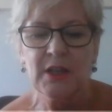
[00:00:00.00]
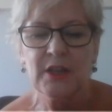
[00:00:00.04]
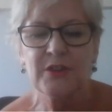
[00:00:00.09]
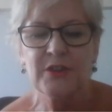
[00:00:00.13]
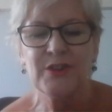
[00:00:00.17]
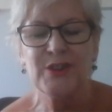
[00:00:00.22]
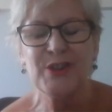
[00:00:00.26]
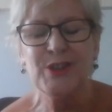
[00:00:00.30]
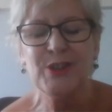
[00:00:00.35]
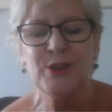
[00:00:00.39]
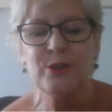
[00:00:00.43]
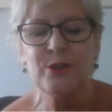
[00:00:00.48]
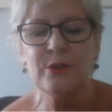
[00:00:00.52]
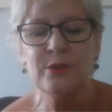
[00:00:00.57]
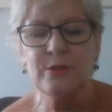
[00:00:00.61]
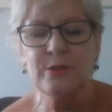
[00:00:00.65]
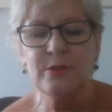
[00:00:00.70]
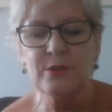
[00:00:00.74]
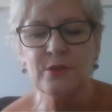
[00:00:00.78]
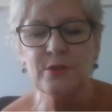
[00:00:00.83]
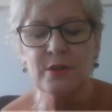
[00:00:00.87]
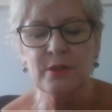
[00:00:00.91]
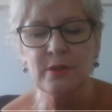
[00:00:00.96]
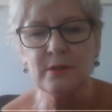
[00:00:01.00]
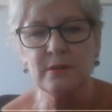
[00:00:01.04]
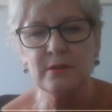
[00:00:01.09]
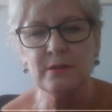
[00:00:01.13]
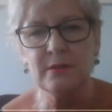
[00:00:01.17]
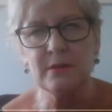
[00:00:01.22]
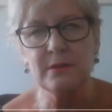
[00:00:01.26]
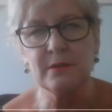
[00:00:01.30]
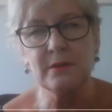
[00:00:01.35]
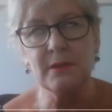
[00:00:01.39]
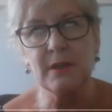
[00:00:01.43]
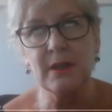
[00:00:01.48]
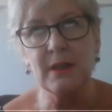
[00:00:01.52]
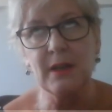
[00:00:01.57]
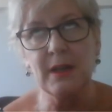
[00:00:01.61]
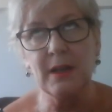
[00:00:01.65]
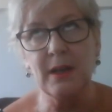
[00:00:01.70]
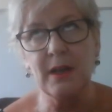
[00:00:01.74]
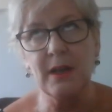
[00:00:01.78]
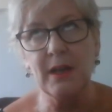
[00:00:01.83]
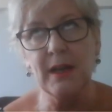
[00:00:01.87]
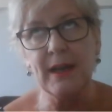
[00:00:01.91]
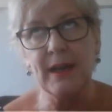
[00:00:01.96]
the usual
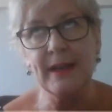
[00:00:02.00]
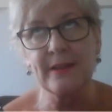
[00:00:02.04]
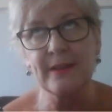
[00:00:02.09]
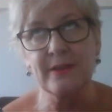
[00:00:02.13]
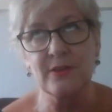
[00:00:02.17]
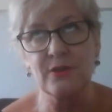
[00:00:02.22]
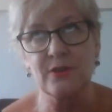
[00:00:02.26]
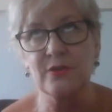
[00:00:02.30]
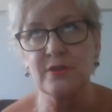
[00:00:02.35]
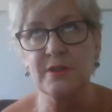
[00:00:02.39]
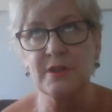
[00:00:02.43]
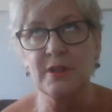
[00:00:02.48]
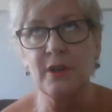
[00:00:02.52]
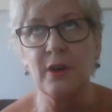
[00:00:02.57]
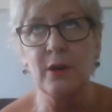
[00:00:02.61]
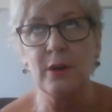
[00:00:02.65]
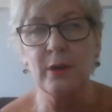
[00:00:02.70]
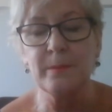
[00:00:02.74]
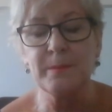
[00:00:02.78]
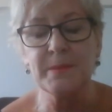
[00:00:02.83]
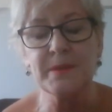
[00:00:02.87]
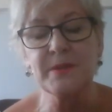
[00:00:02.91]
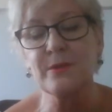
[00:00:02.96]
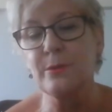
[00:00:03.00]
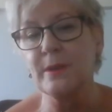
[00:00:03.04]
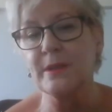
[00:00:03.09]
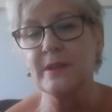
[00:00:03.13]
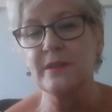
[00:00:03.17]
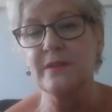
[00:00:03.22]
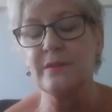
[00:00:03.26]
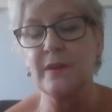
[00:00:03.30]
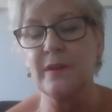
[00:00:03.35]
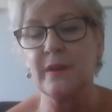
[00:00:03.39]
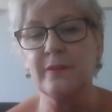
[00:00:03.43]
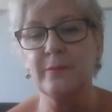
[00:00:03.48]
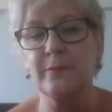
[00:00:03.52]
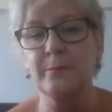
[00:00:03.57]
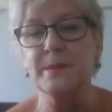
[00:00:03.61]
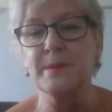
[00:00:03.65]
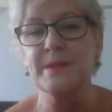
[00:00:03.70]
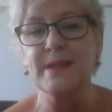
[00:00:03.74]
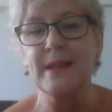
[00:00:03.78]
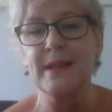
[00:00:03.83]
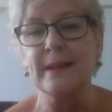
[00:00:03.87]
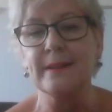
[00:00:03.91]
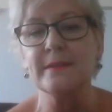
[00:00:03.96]
extra time is
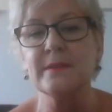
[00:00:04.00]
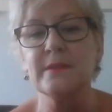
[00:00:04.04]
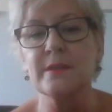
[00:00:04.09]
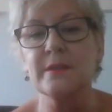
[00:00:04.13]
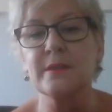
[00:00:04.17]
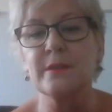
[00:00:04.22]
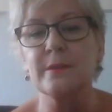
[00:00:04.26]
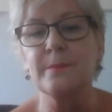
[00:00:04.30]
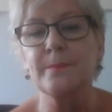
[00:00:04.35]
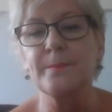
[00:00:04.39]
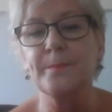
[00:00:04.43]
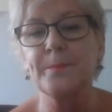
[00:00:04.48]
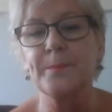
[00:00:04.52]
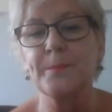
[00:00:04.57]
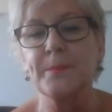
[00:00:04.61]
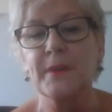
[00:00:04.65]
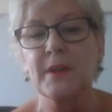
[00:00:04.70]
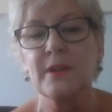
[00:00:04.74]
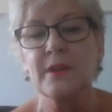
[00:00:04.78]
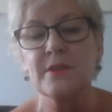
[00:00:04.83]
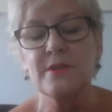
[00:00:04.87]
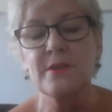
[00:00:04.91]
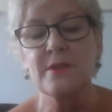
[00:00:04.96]
25%. So